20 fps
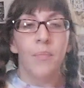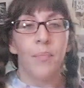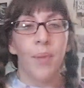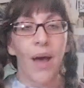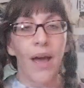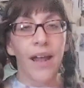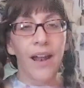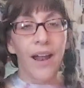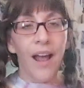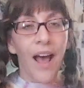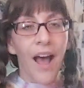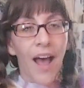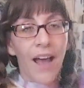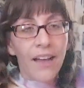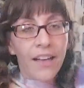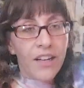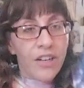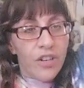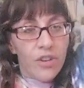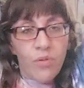but I
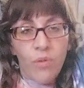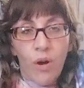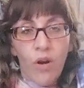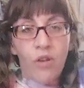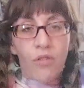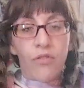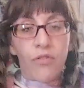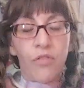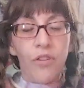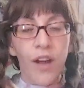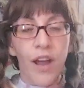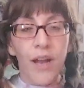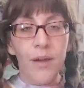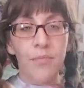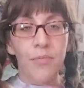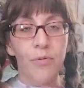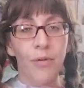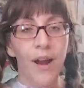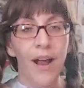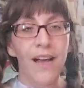can do overhead
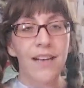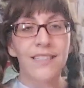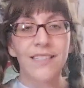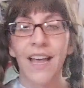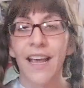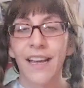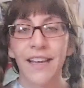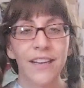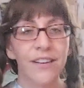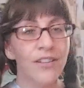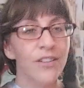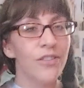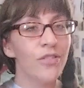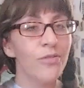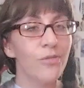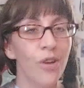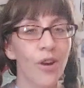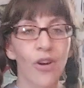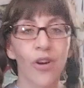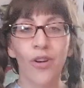press, I can do
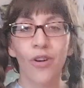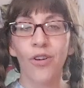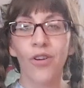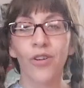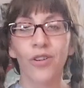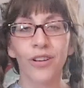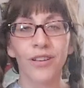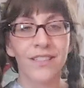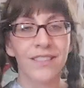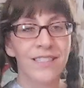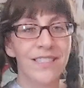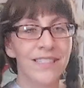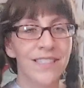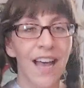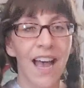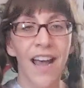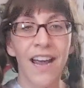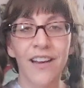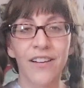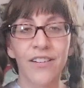curls,
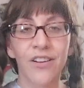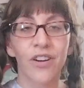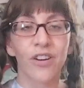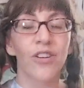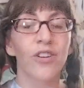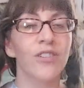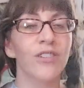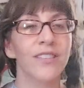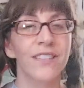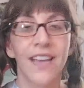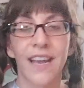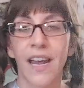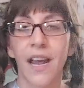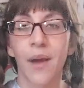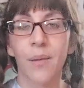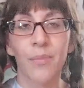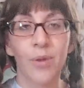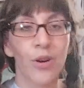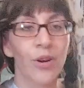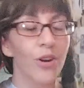side curls,
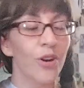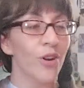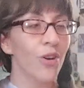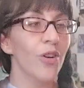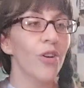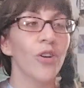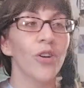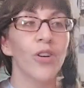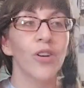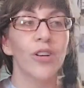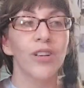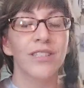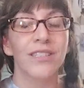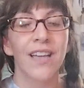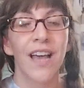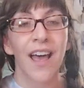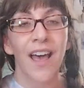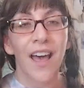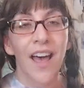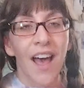hammer curls,
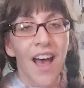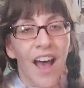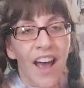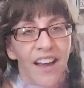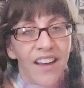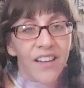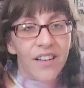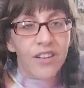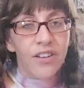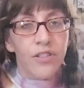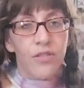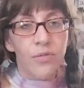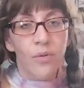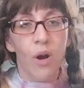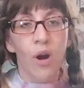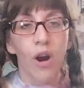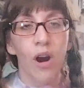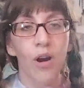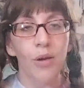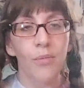I can do
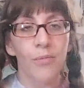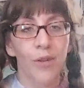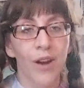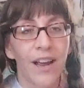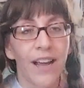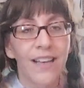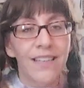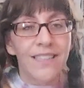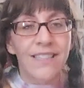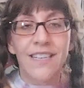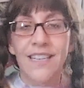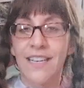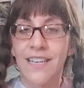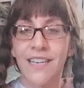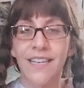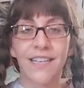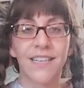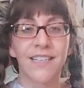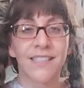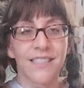arm
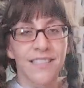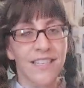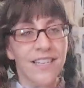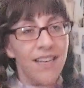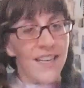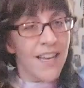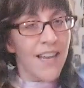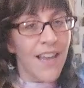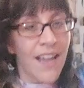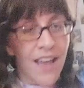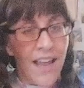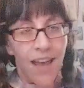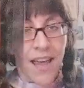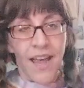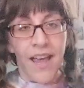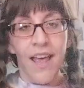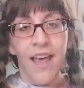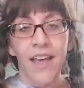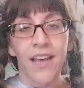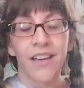raises.
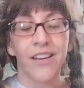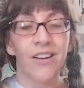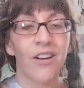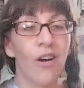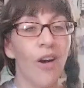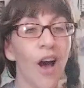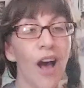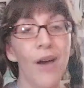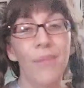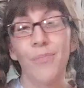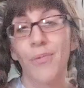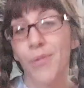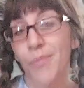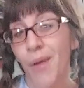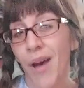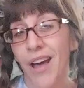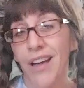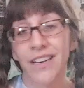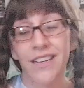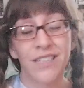You know, upper
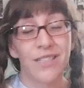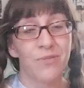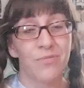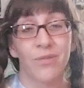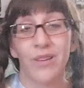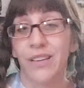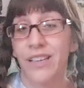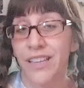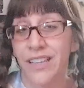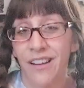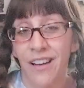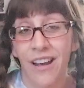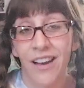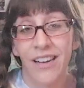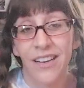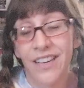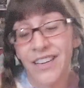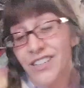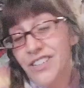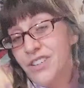body's really not
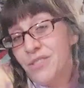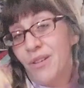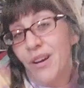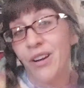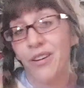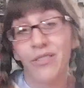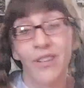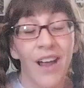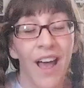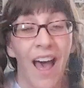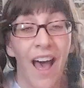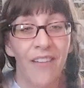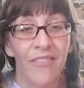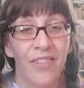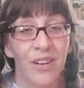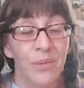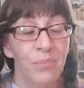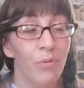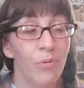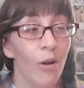an issue. I don't have
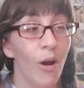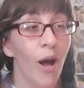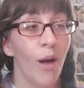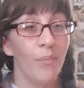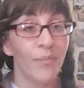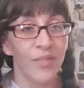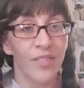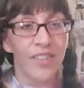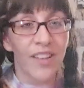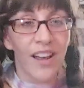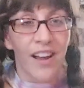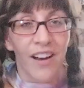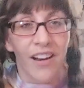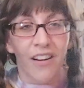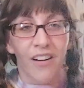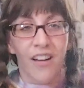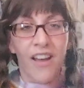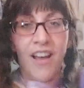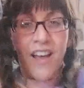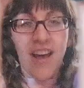any problems
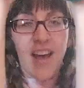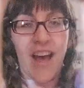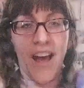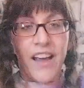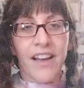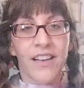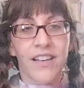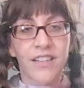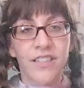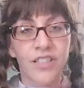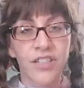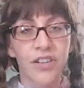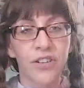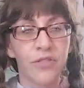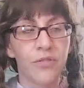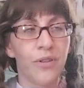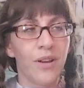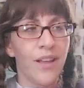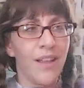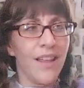there. I can
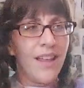do,